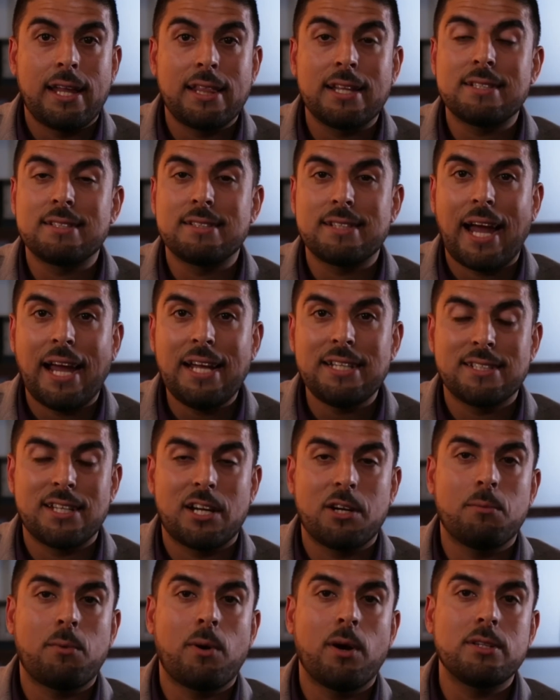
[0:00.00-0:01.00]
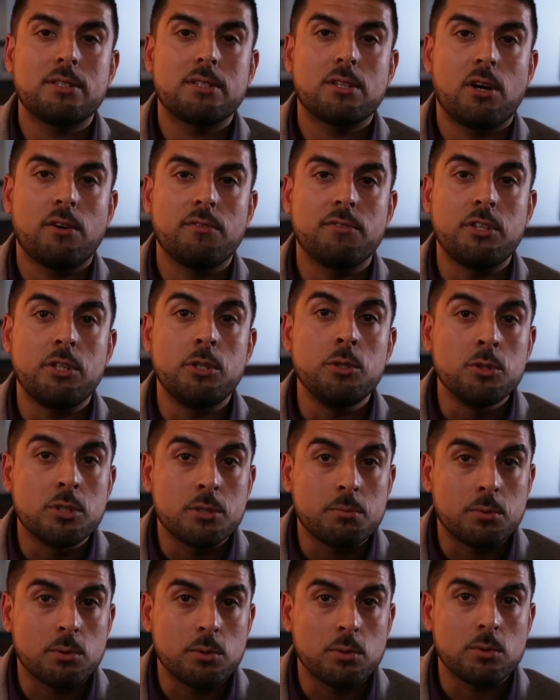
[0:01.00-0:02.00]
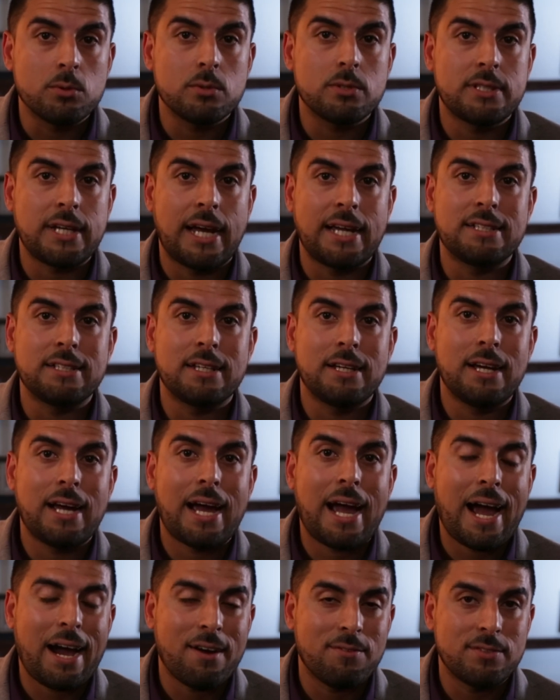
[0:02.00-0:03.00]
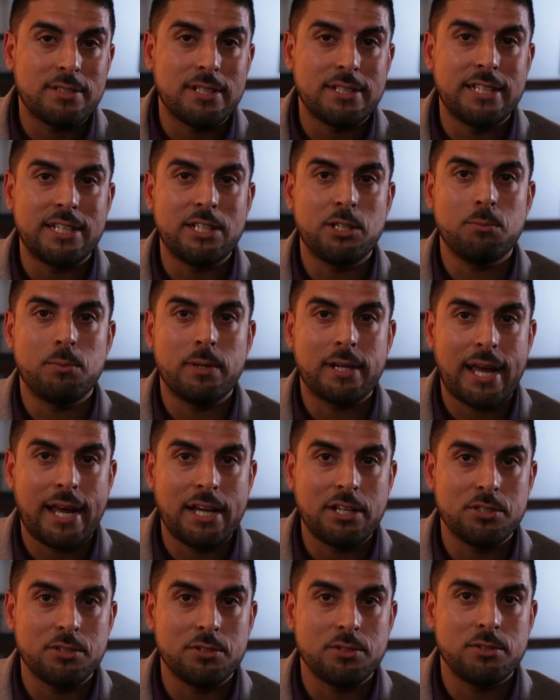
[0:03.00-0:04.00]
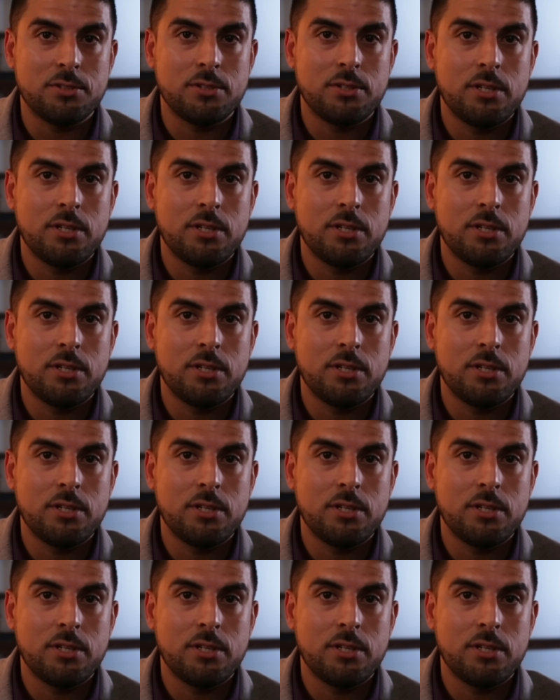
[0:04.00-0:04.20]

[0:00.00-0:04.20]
now this is 8 terabytes of usable data after deduplication.